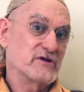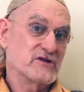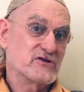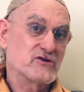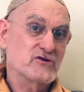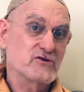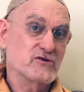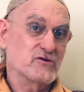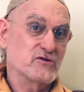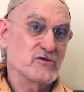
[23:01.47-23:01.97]

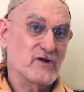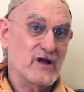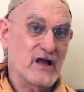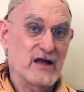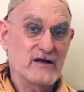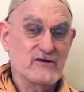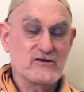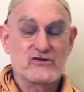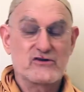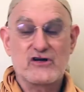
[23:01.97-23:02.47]
do.
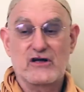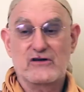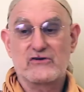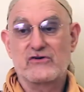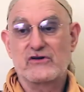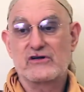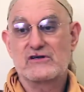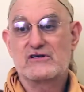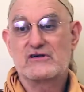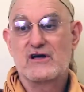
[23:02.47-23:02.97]
And
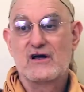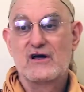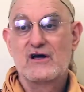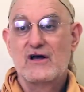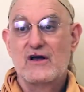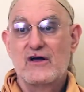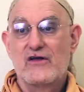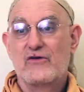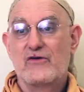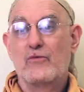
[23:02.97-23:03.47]
Kshatriyas,
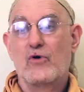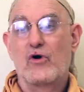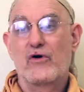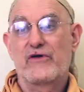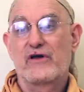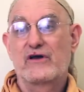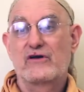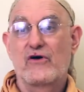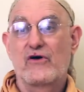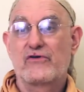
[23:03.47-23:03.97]
the more
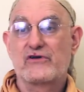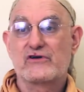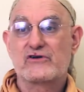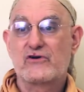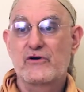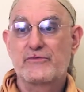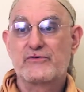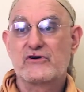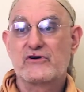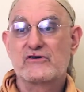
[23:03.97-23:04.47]
they know the
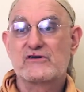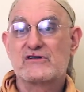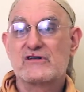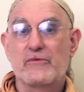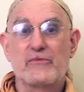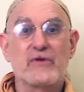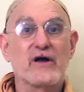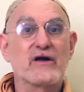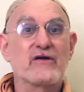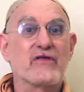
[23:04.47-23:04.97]
scriptures, the
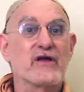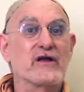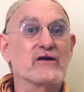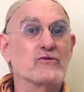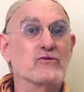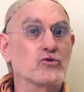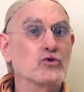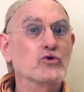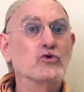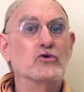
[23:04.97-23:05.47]
better they
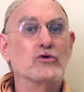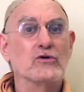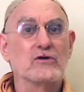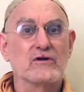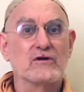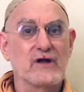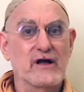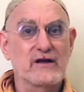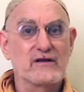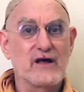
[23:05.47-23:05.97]
rule
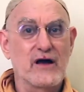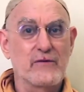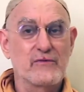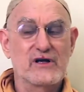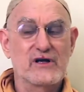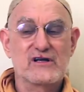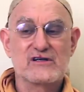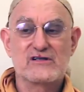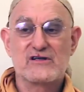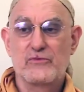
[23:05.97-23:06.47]
like that.
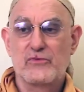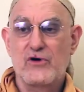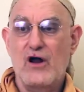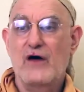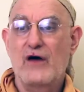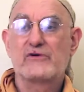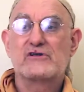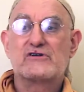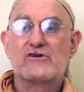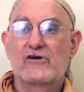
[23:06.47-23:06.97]
Because the
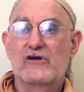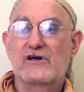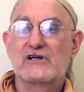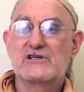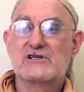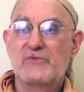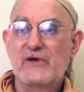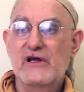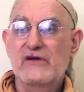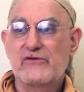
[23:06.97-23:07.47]
Brahmins are going to
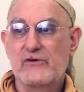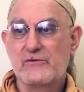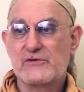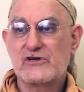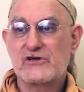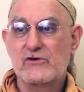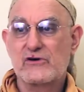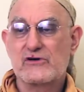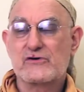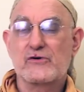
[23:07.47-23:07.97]
speak from
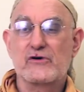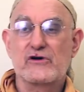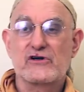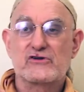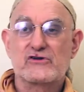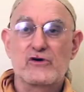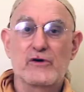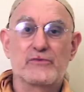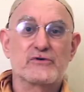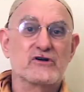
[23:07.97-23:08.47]

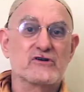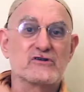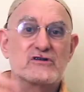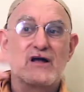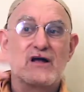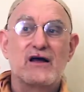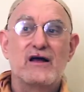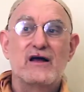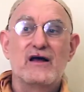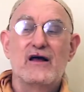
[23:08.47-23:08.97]
scriptures
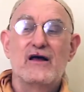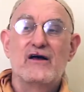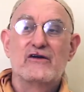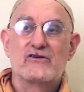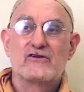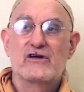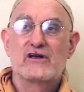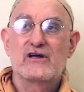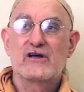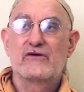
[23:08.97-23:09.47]

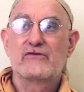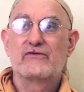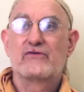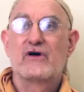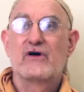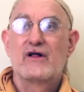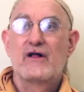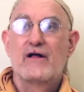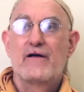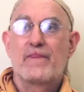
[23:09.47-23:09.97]
to give
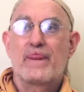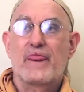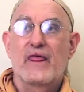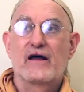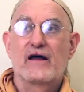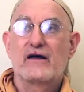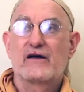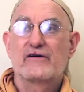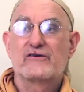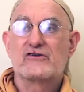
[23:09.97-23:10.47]
an
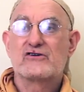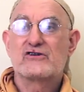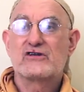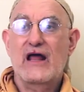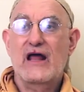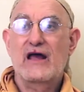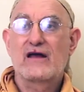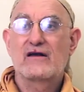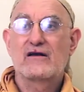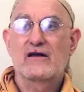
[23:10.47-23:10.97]

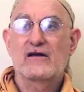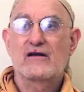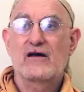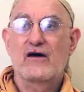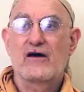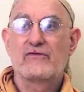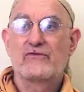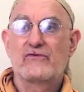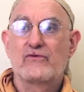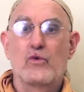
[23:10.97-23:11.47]
understanding
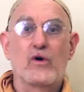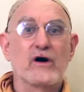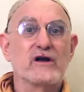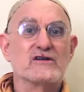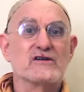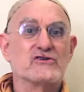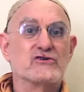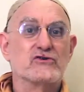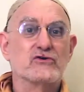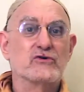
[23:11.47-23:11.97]
of what
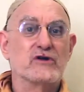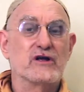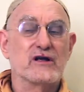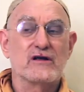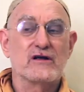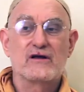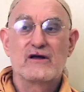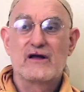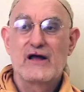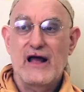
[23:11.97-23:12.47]
is duty.
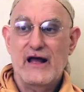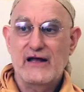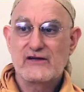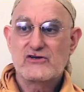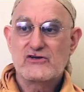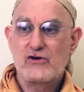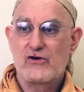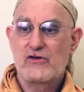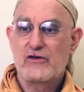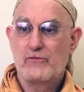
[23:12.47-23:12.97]
And
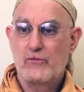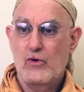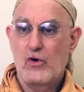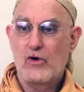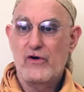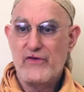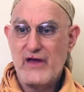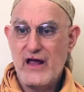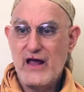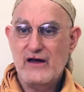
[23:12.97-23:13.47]
so the
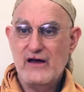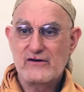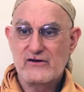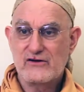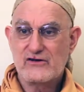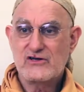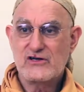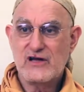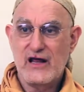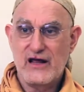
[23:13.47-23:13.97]
more they
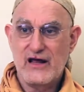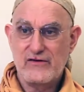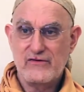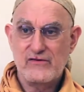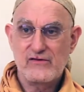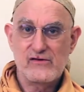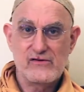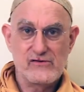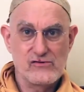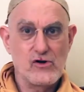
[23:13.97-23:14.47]

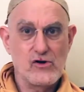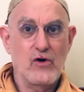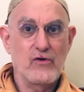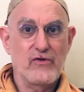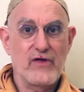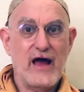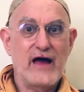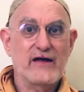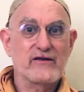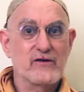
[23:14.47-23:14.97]
know
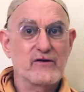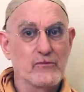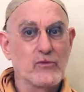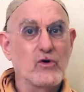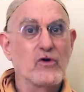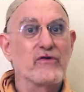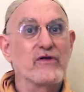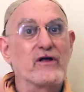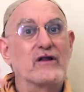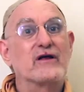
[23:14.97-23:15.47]
that, the
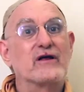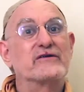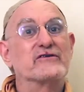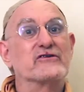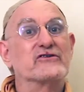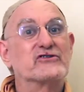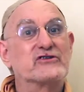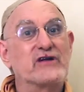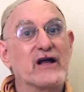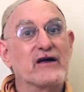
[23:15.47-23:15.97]
more they'll
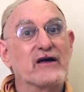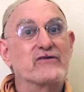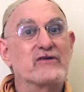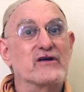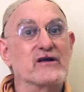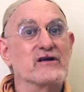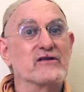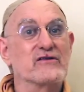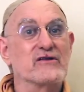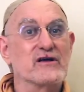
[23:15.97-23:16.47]
understand
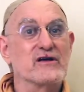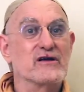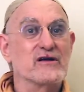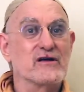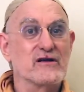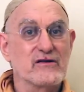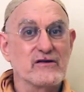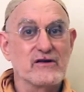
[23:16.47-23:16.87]
the